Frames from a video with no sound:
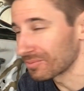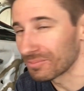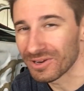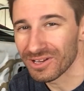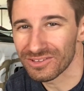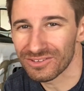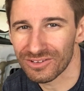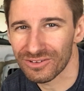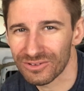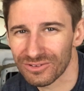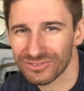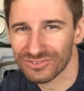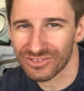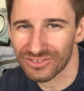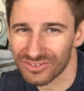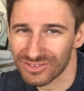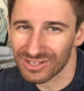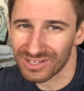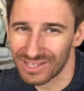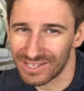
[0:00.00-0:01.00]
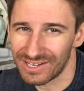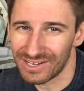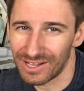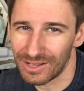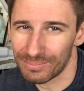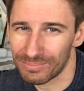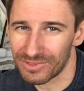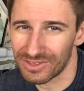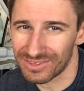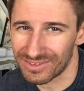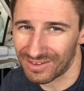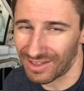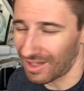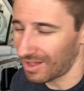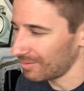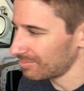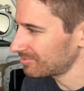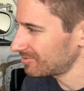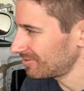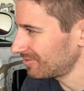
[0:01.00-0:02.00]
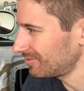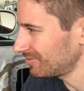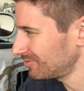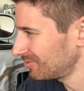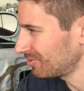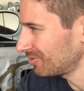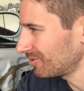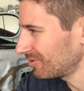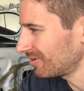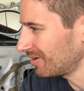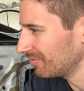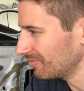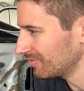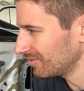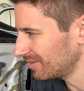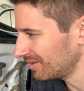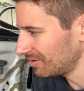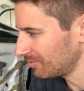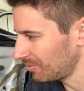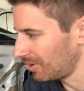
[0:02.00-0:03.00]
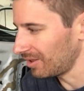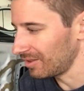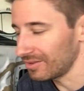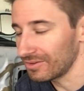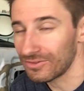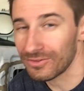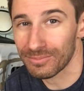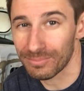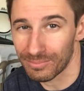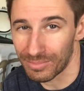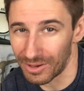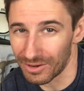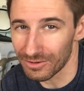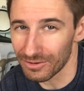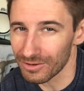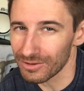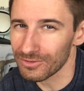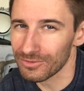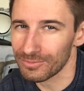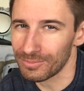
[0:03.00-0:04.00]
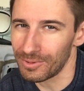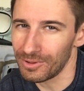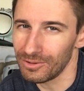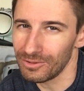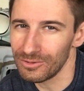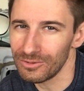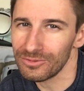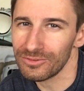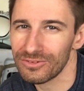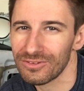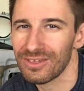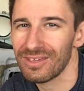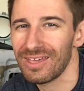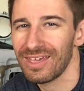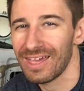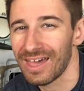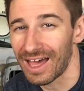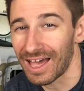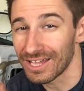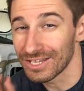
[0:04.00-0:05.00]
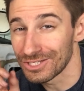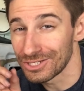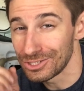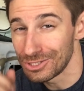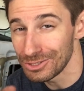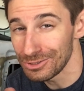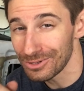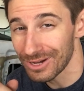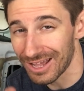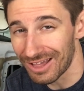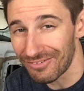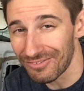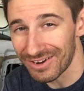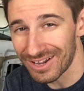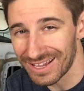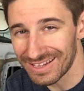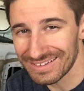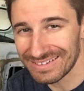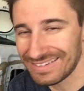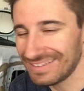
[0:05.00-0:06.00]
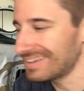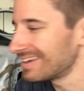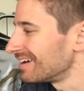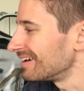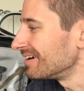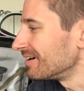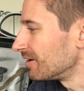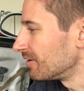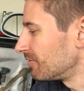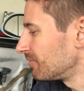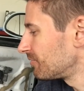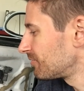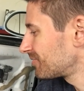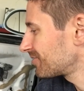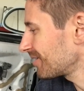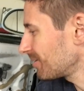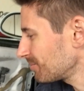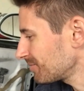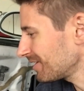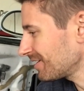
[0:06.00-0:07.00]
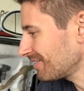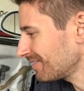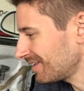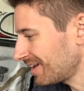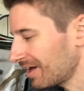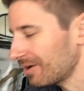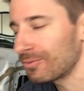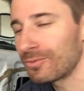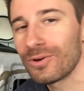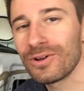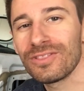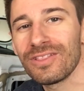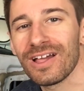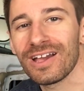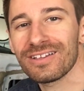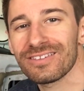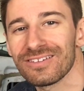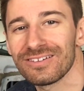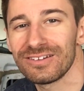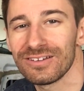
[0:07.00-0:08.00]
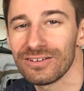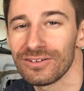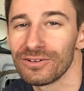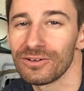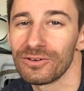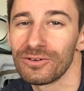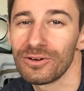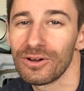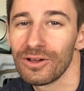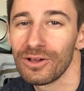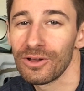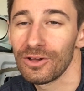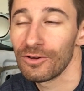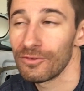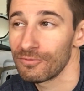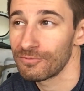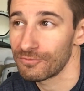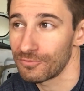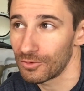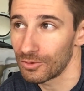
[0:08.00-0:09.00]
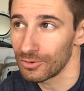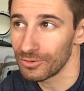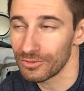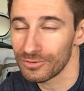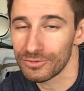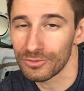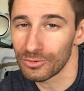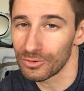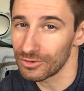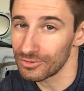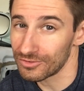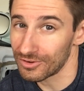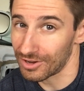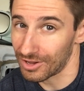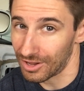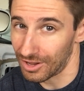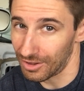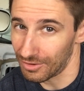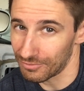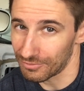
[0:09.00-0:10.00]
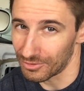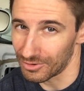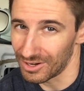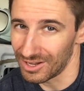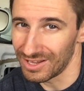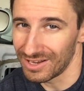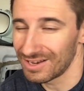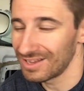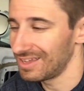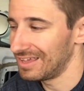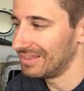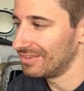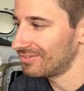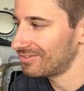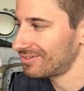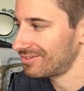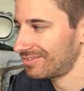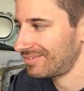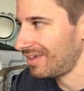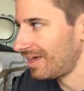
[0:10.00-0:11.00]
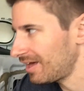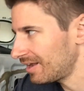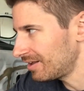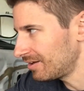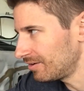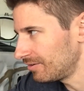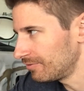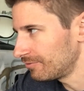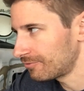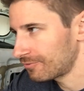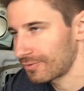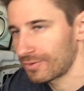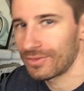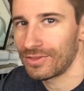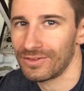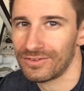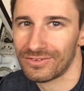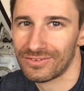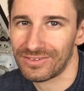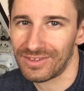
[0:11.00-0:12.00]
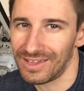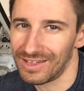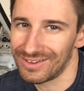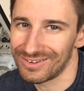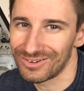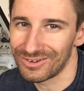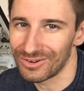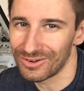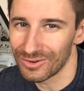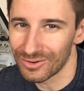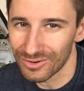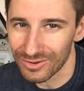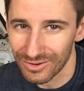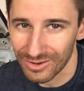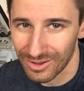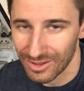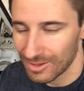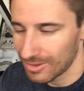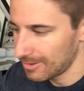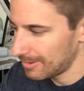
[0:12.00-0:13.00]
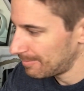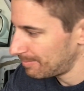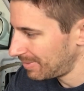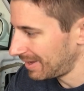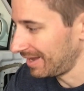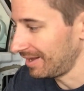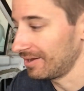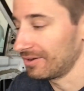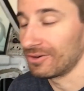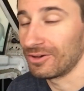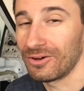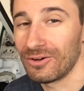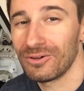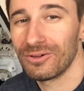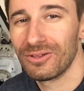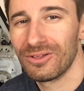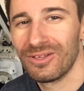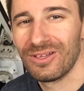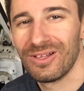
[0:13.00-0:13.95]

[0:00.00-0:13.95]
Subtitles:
I'm gonna do is just clean up the tops of the door and everything while it's better exposed. I do have an idea of something that I would like to do for the door to cover it instead of the standard panel.